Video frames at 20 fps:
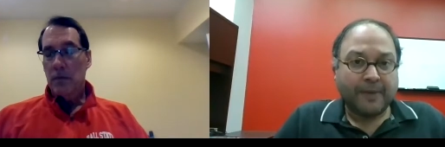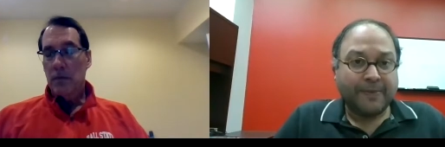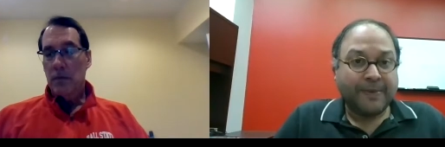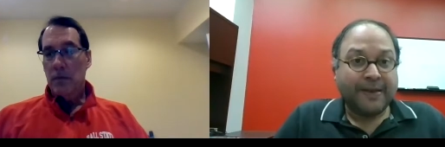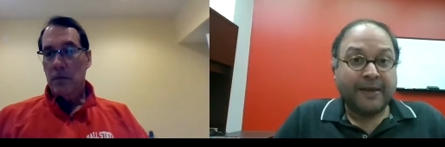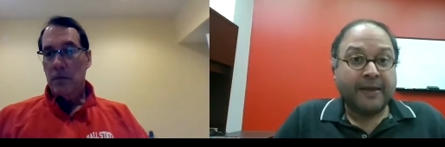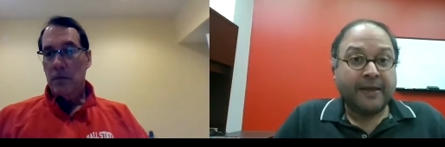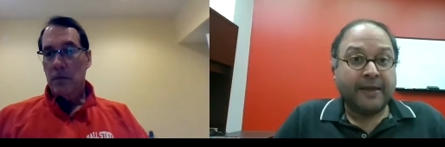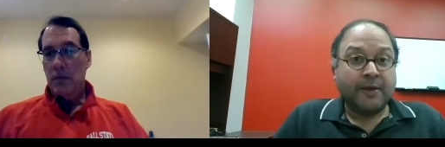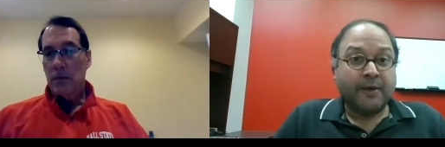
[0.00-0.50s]
Speaker 1: I
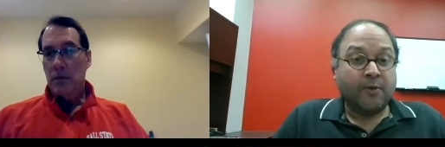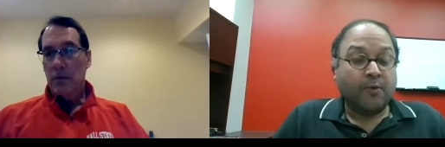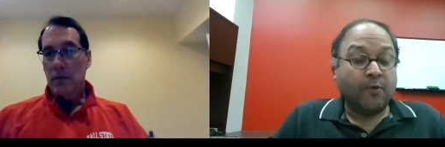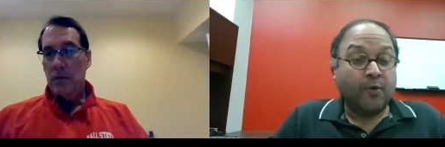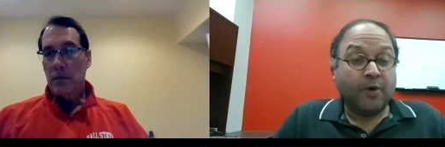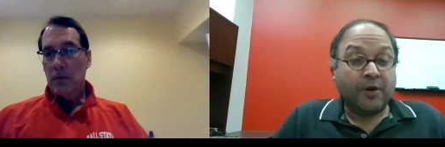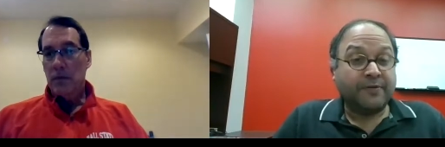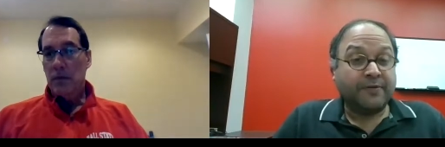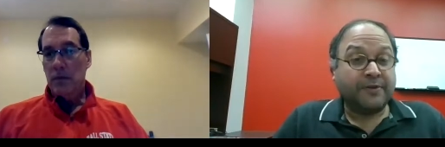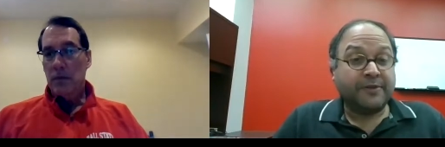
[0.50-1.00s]
mean,
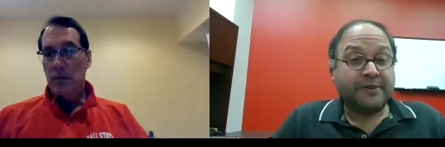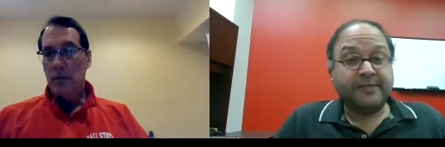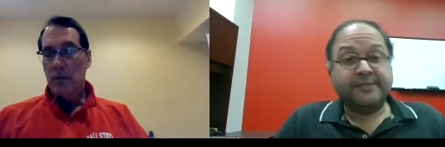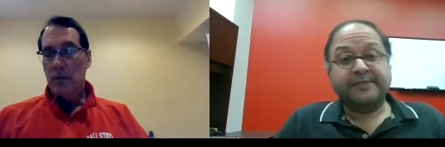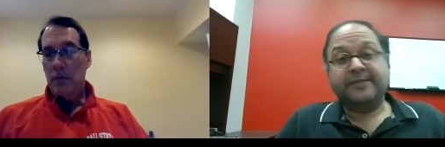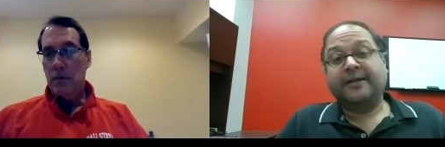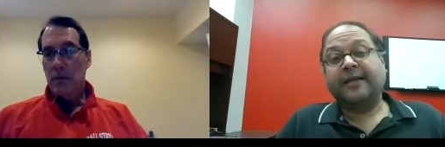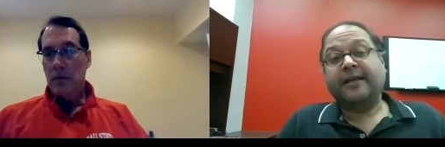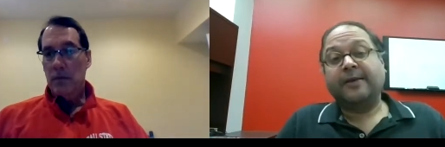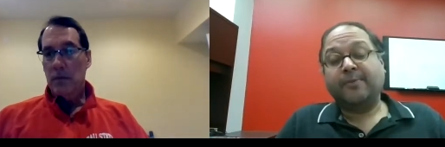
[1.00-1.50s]
one of the things
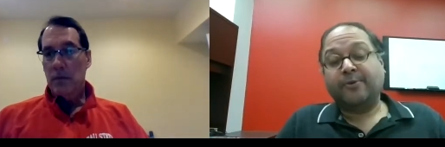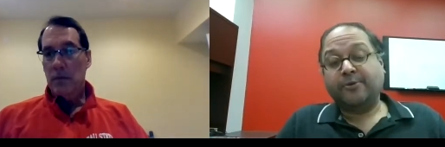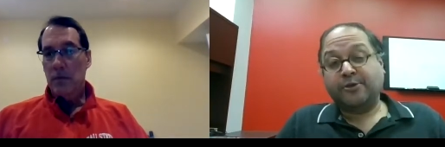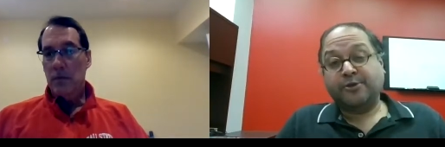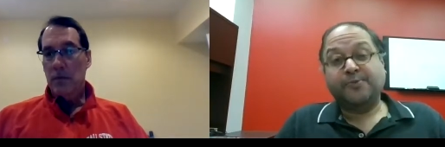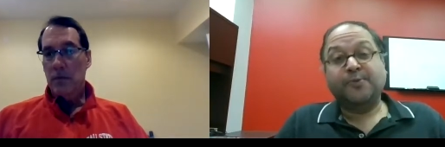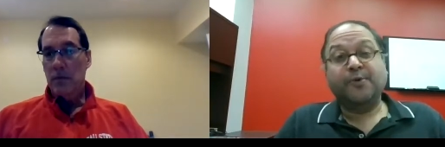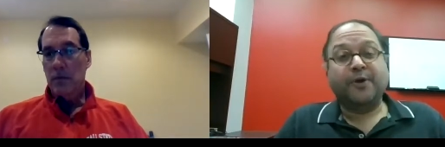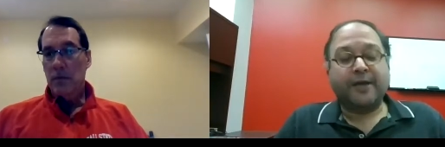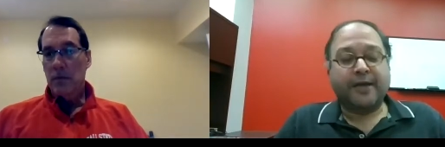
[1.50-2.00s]
I like about
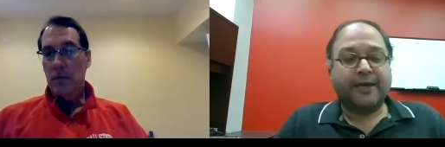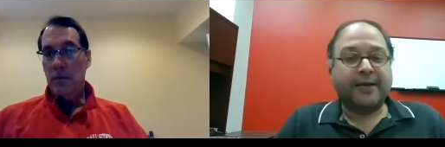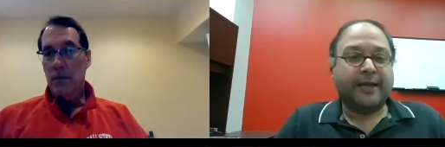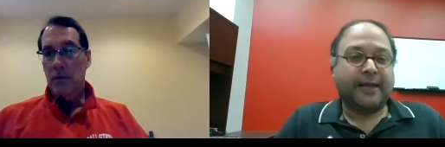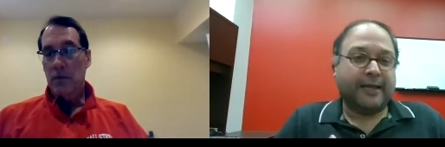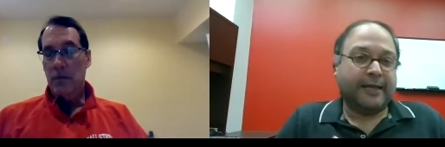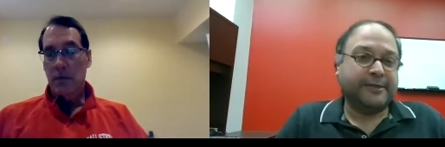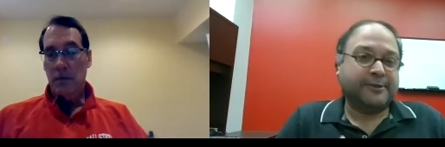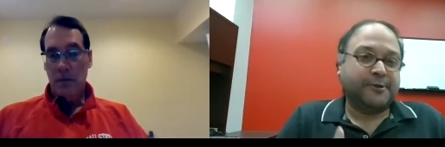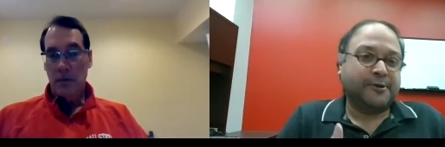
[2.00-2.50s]
this book, and
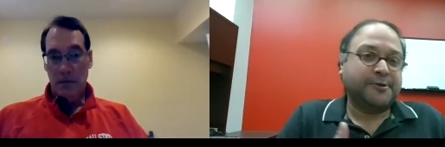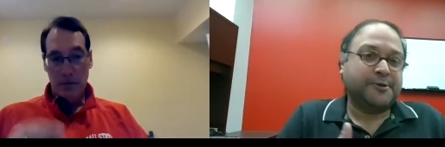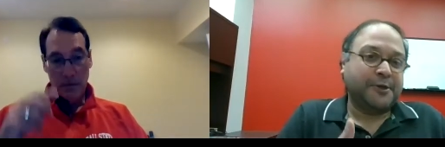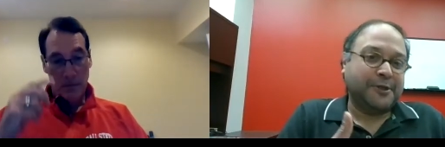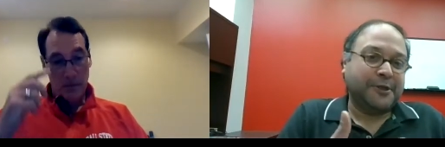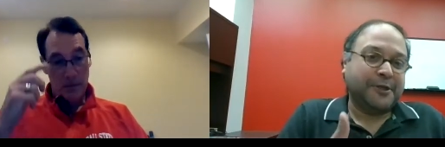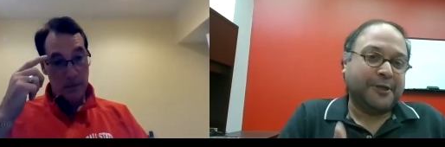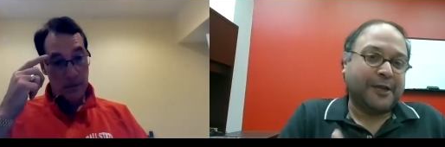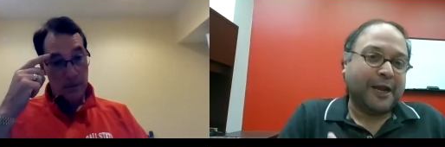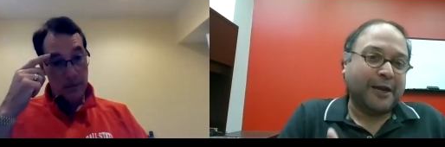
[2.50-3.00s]
it's also
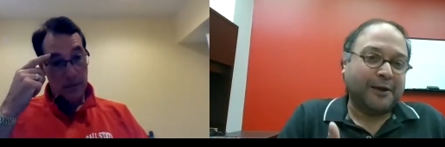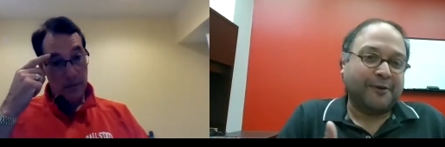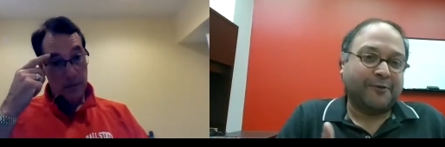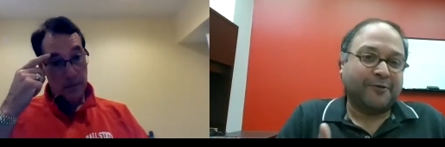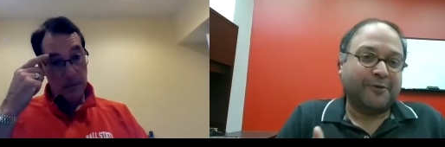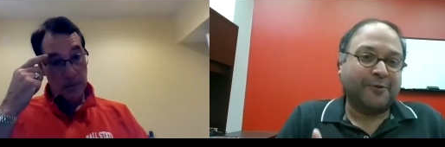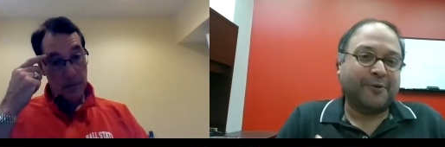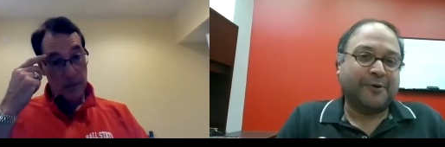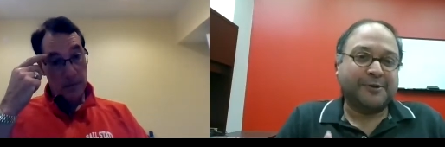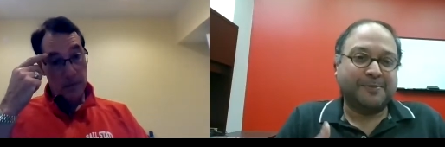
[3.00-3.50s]
in the title of
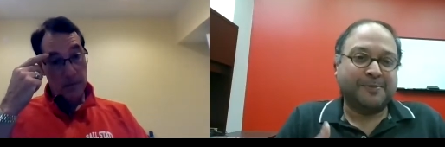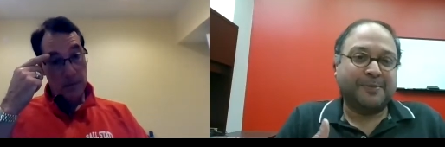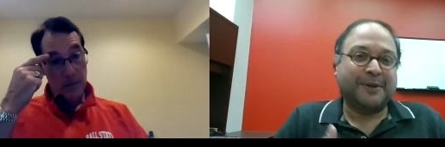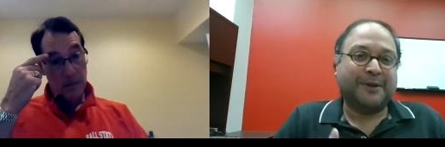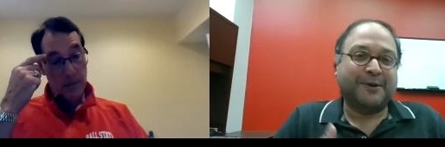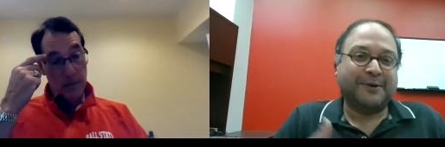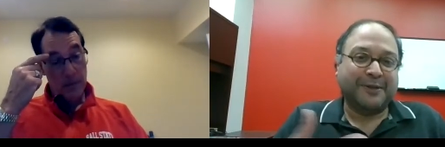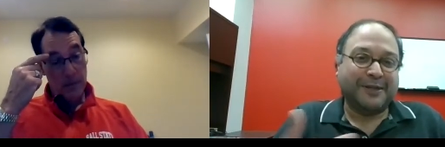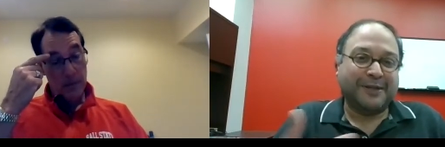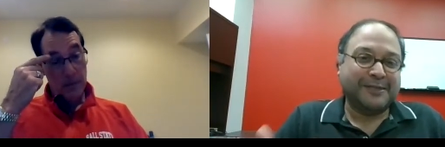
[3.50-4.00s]
the book, is
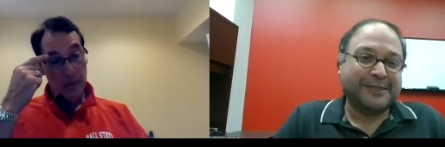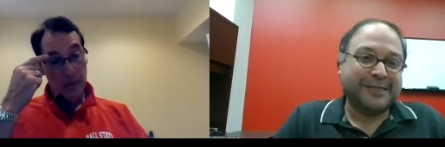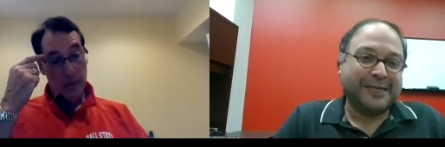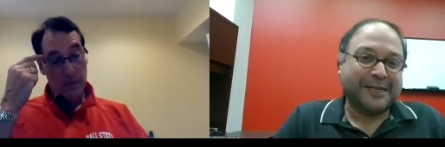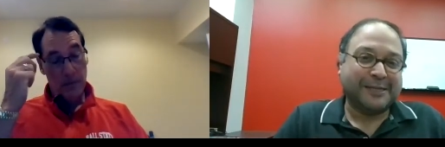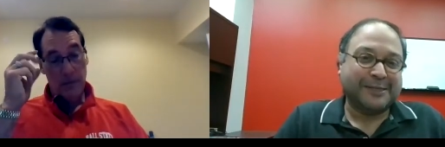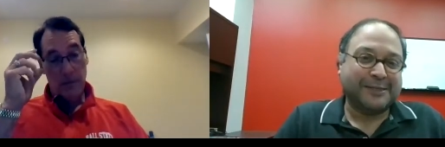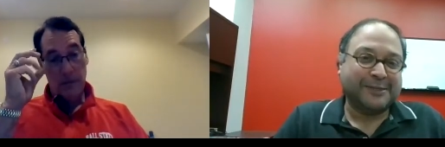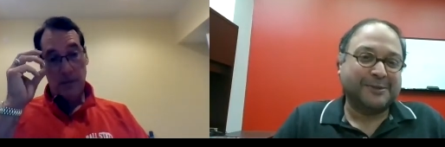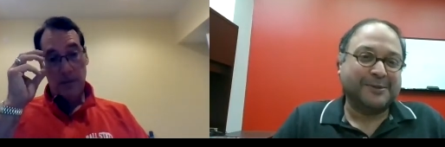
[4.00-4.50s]
bigger than
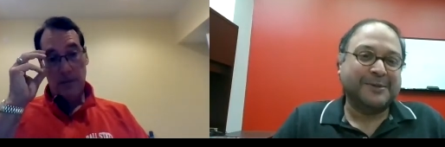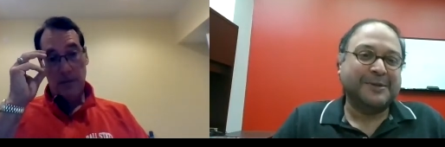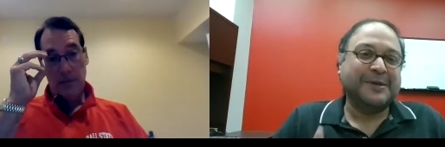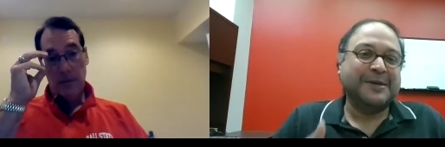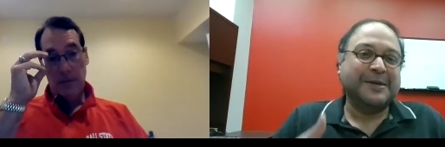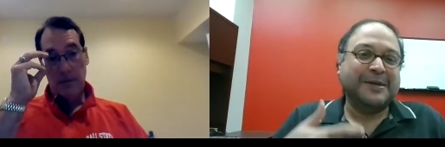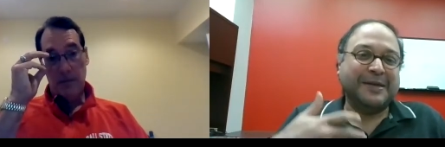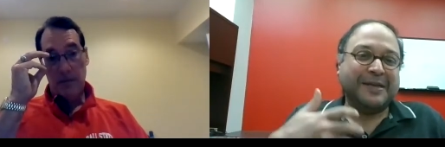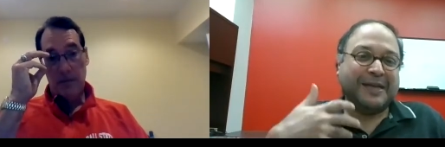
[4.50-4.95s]
sales. So